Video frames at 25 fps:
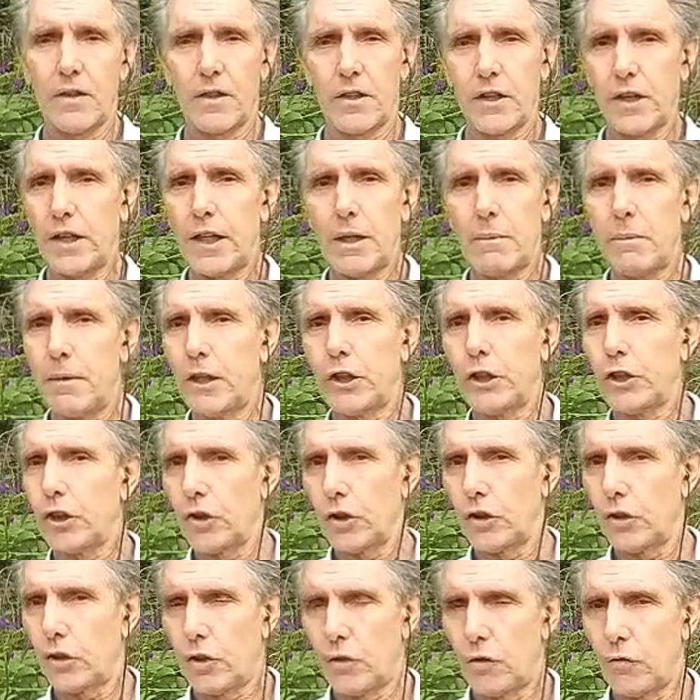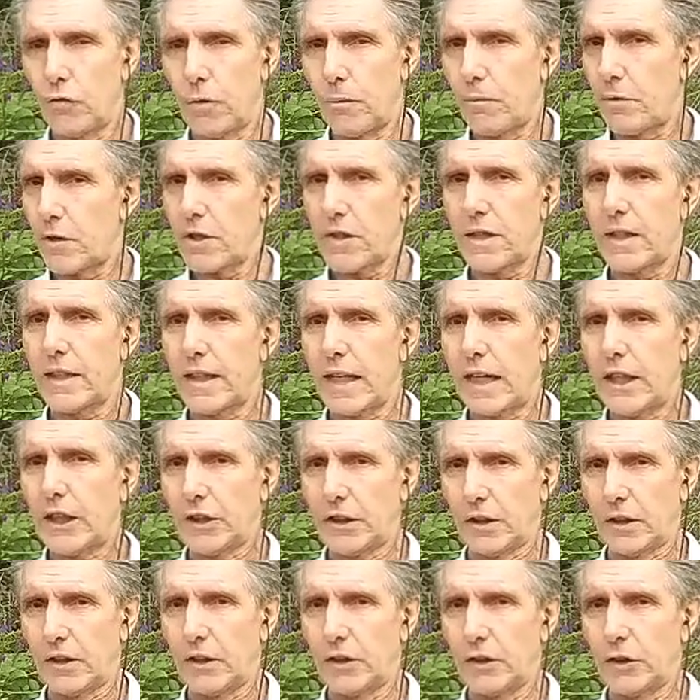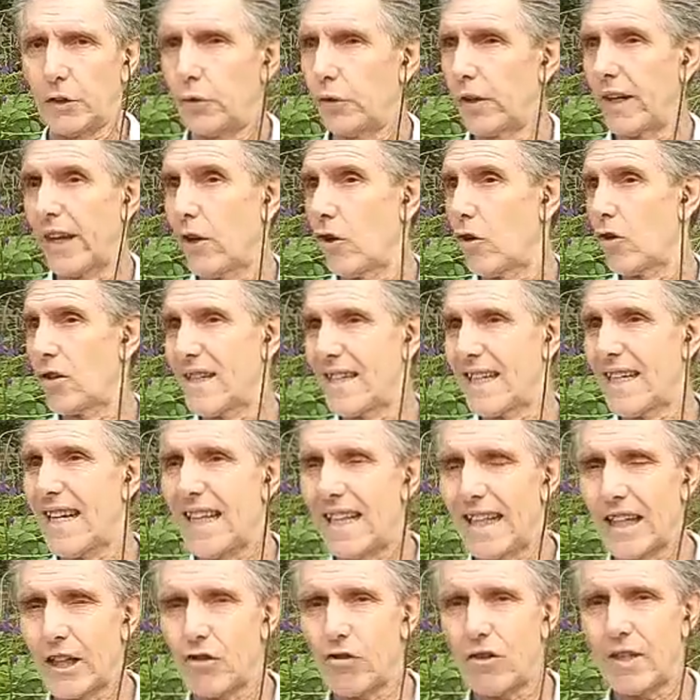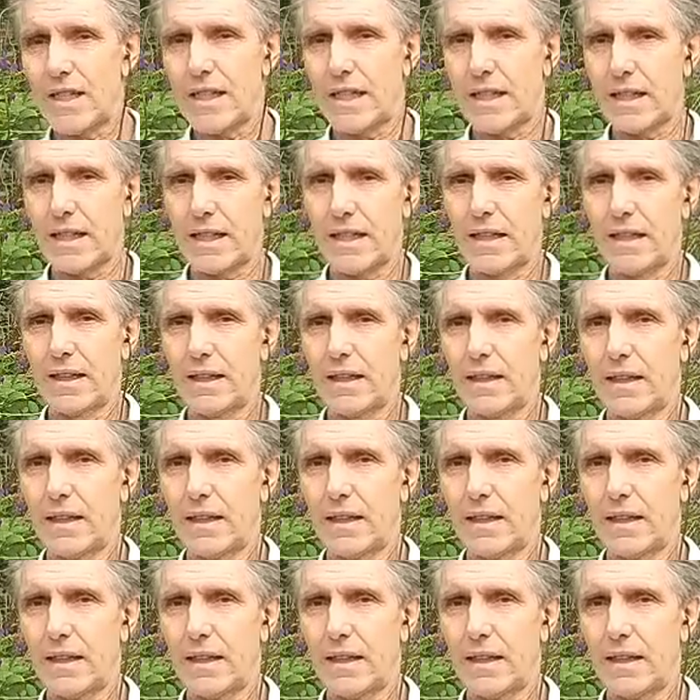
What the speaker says: three-dimensional representation. You cannot see electricity.